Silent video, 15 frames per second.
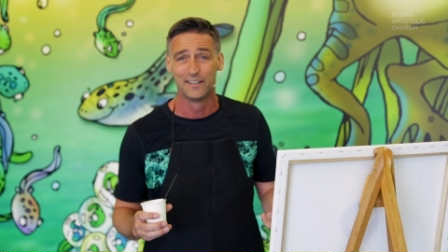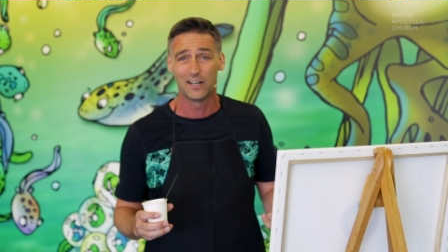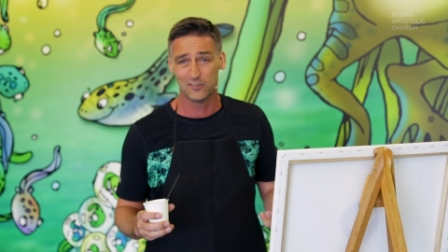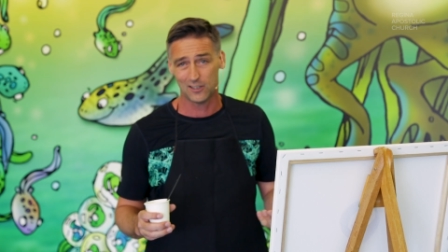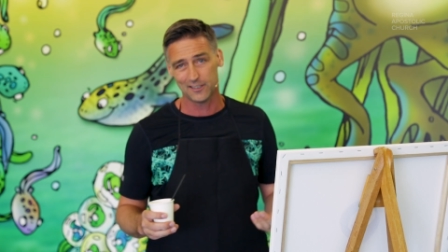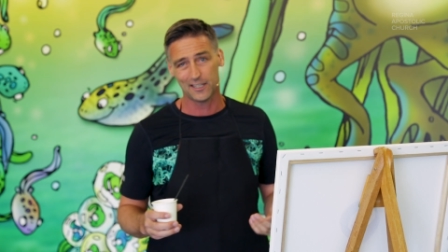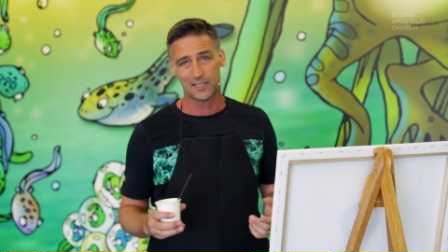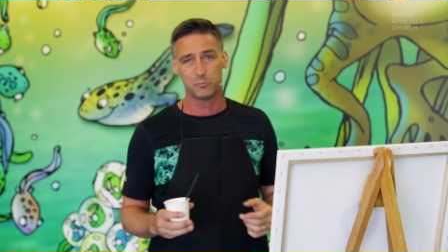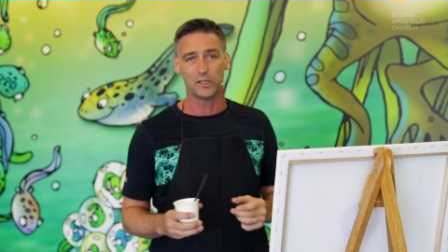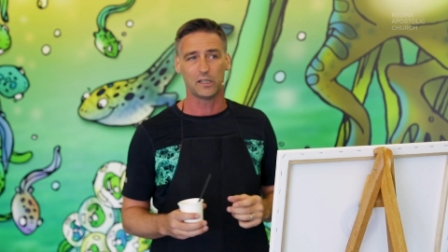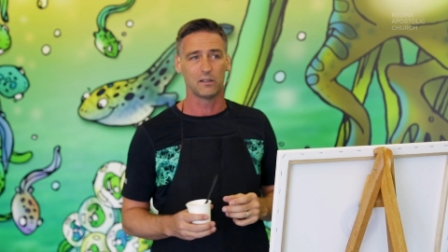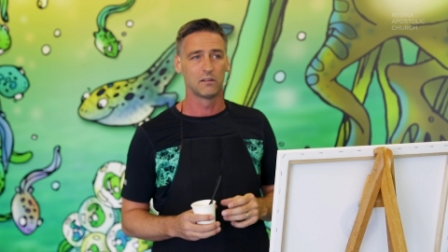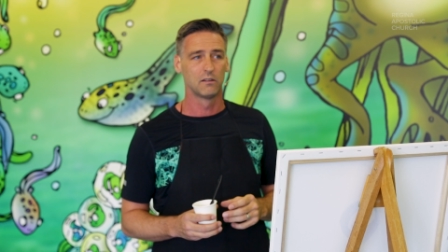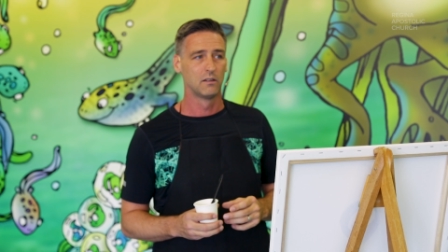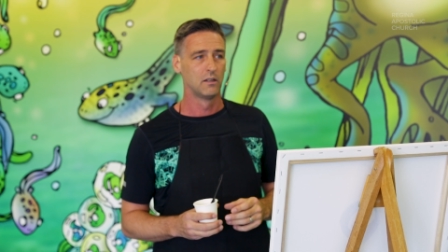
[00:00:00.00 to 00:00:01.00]
a lot like
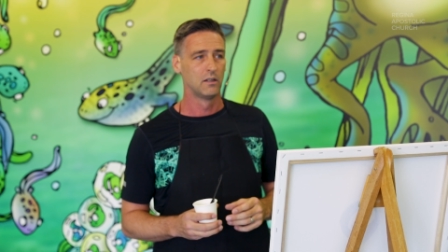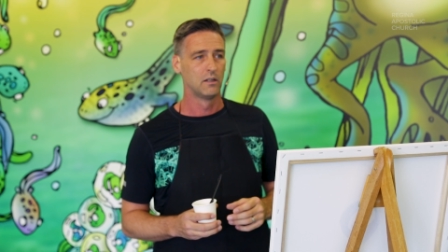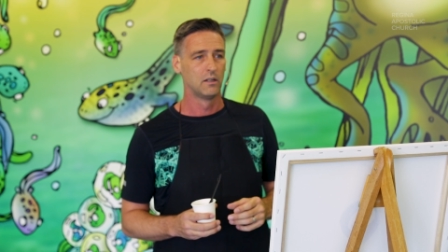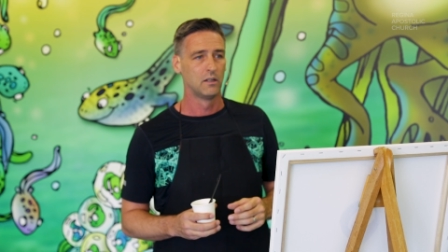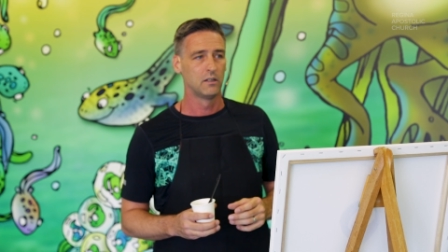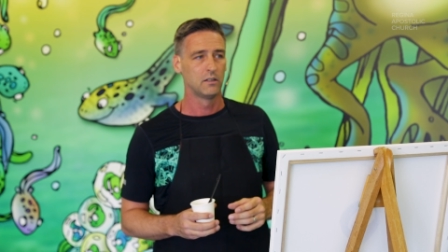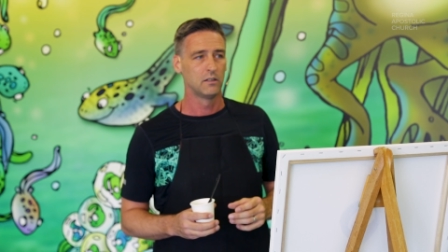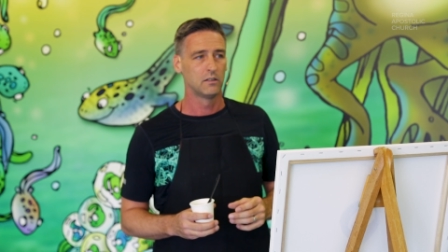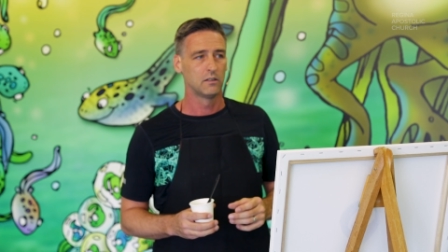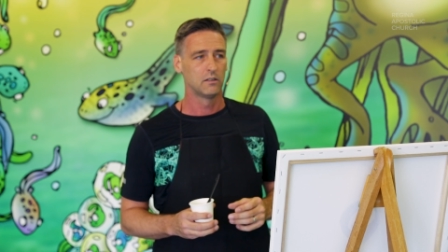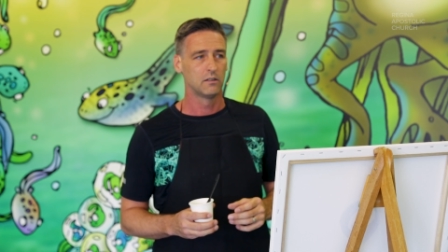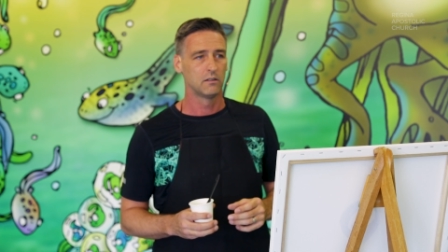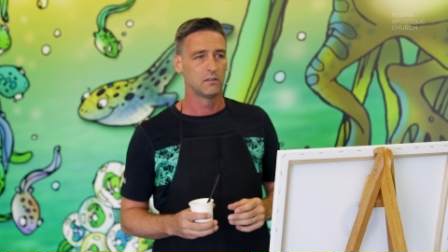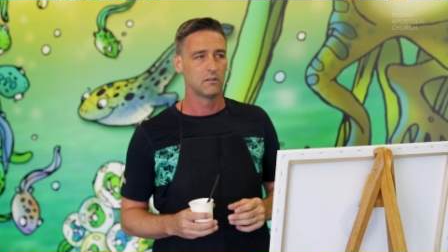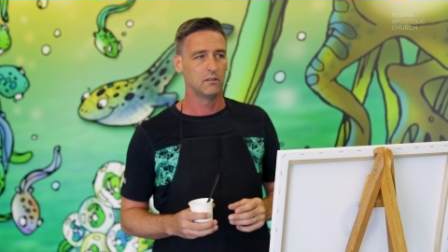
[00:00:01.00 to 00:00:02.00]
me.
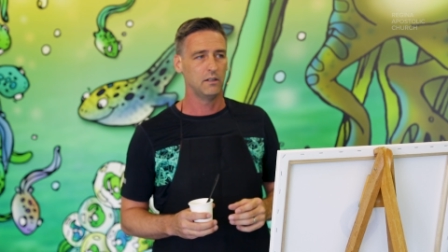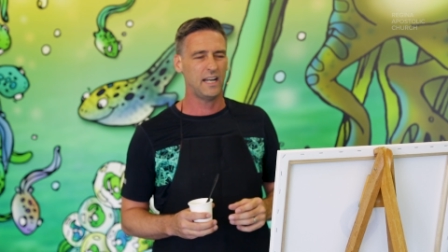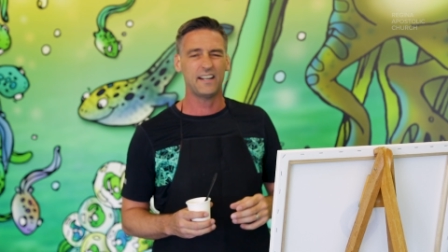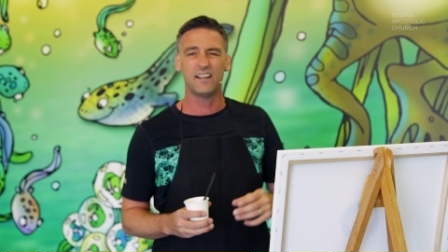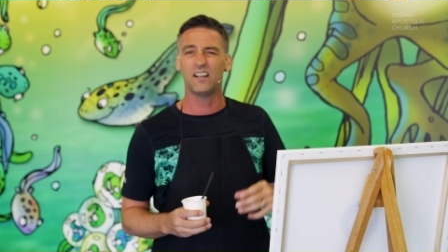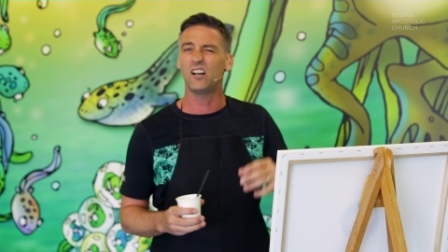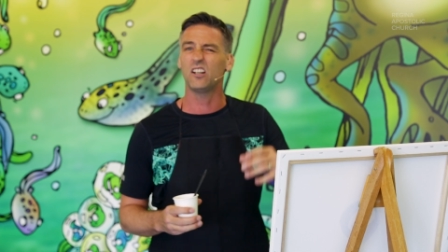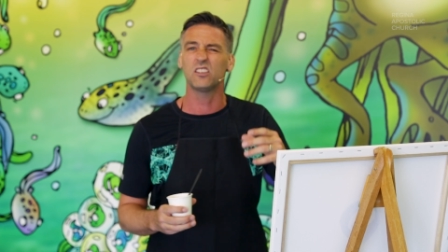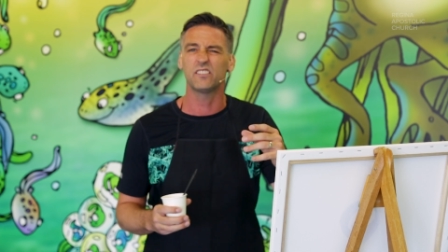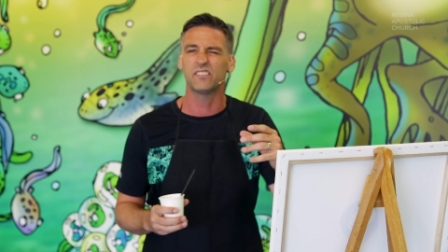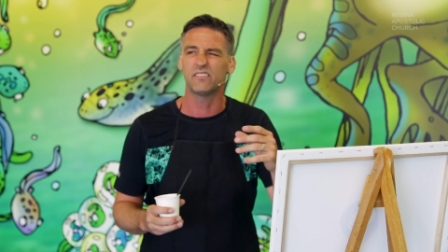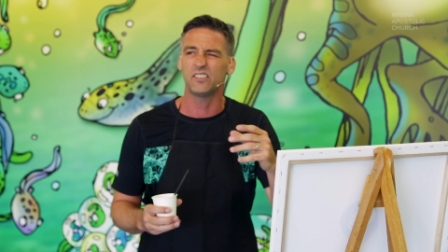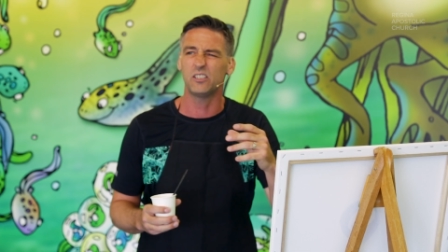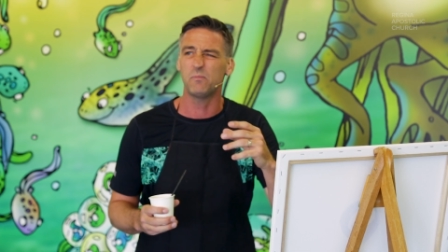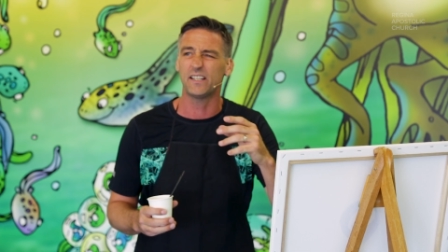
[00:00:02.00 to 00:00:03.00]
And uh,
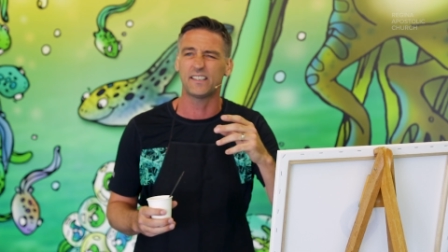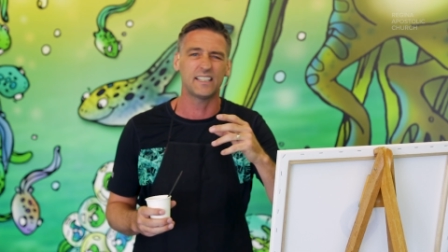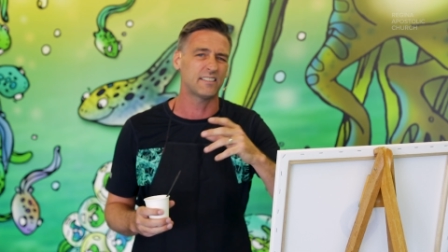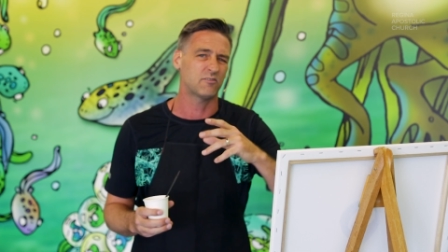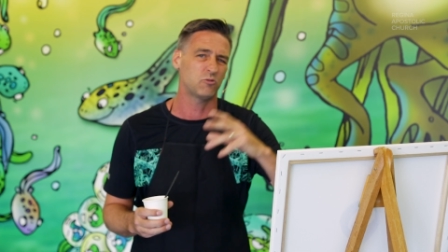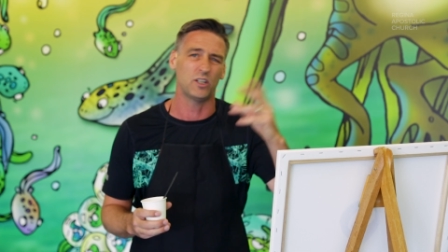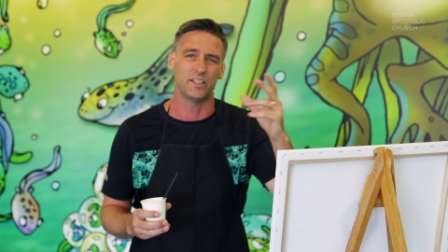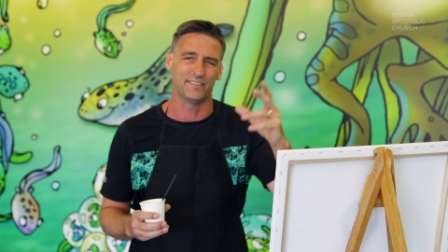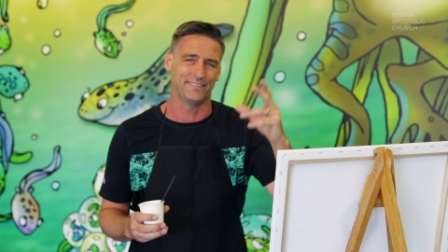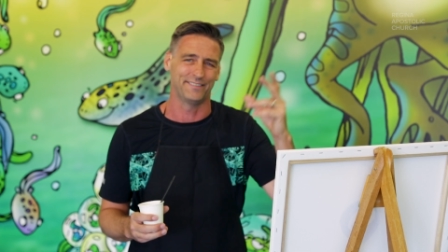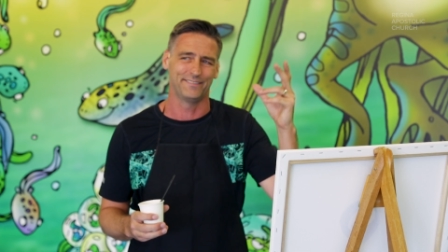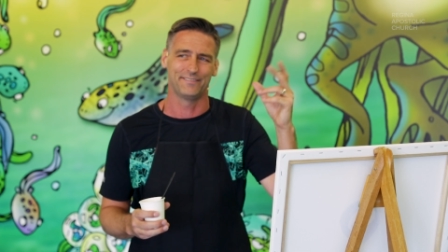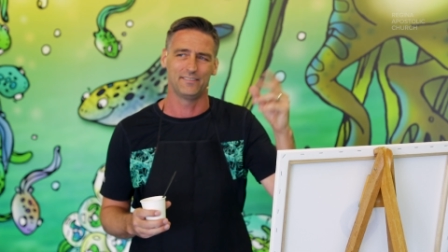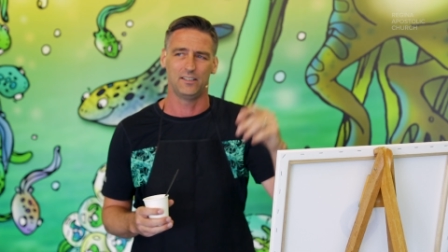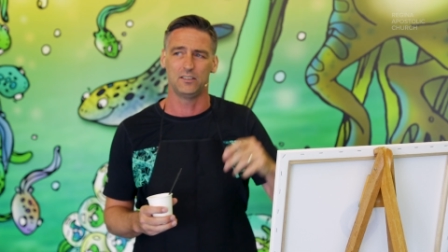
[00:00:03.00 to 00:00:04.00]
you might think, well,
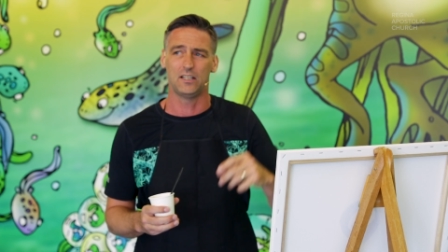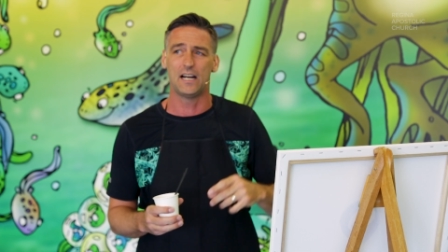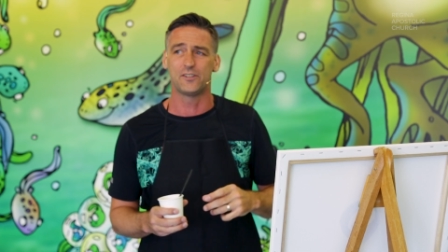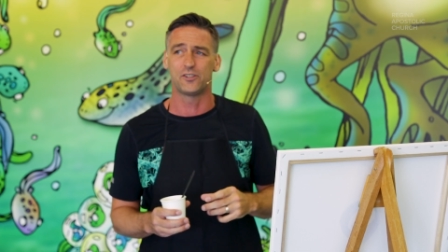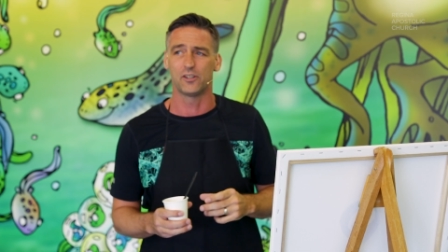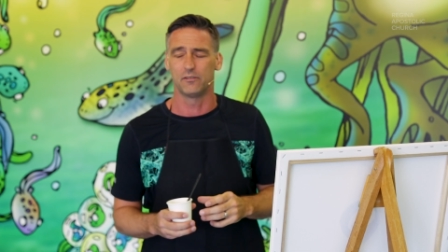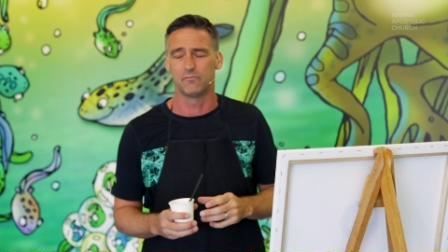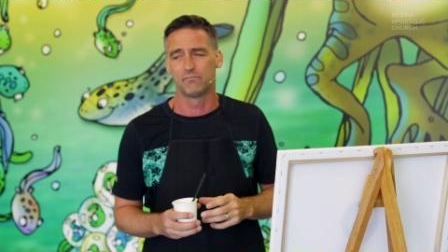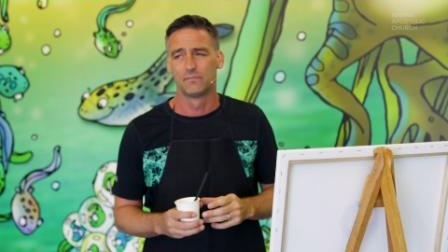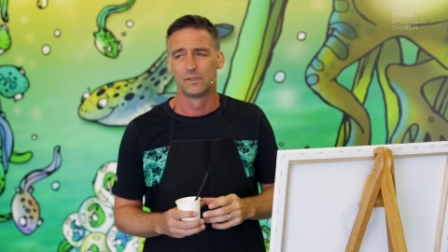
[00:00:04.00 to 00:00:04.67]
Elijah,